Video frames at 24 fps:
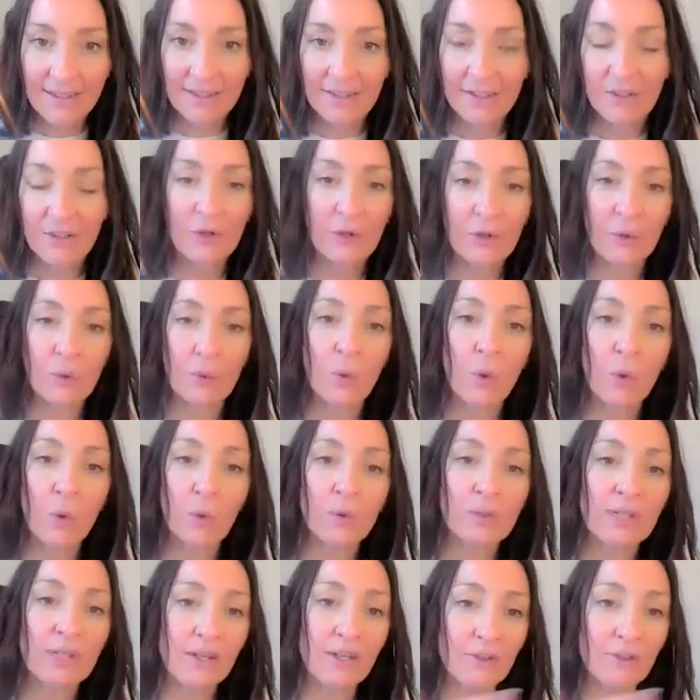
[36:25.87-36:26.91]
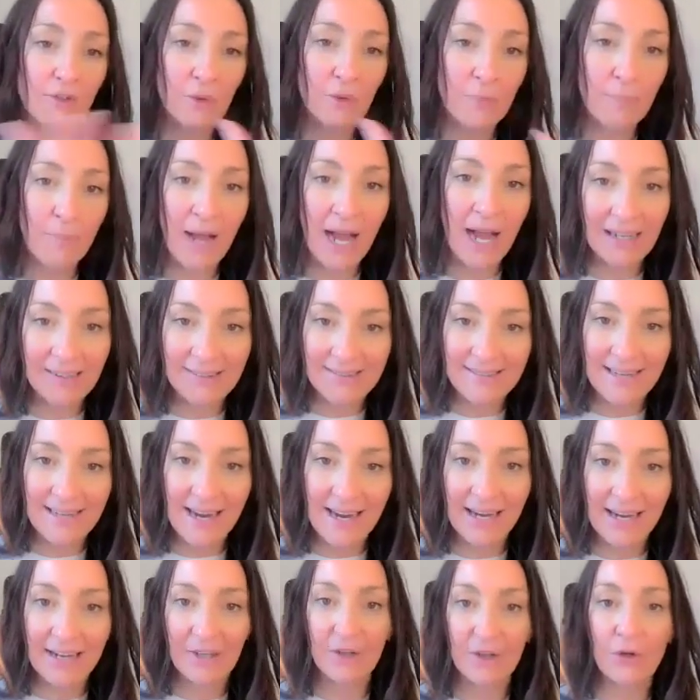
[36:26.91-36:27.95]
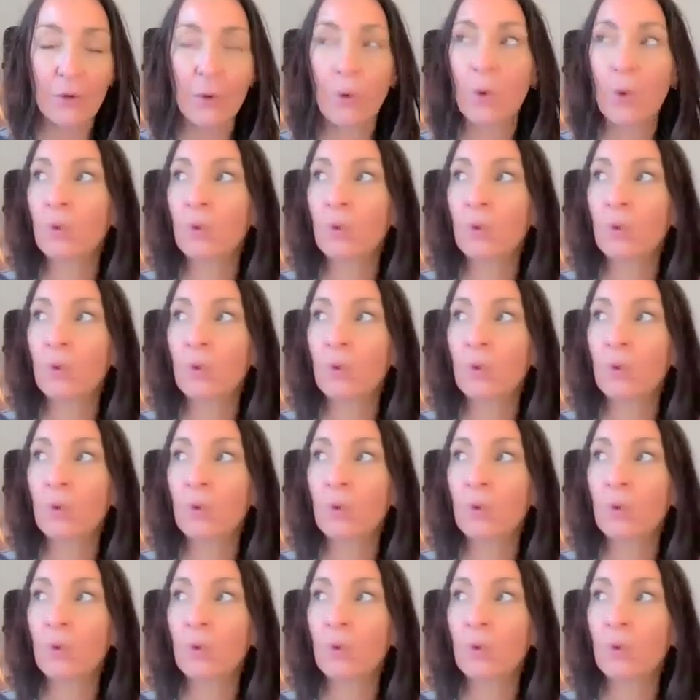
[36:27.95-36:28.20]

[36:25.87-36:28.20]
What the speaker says: holding on to a past anger,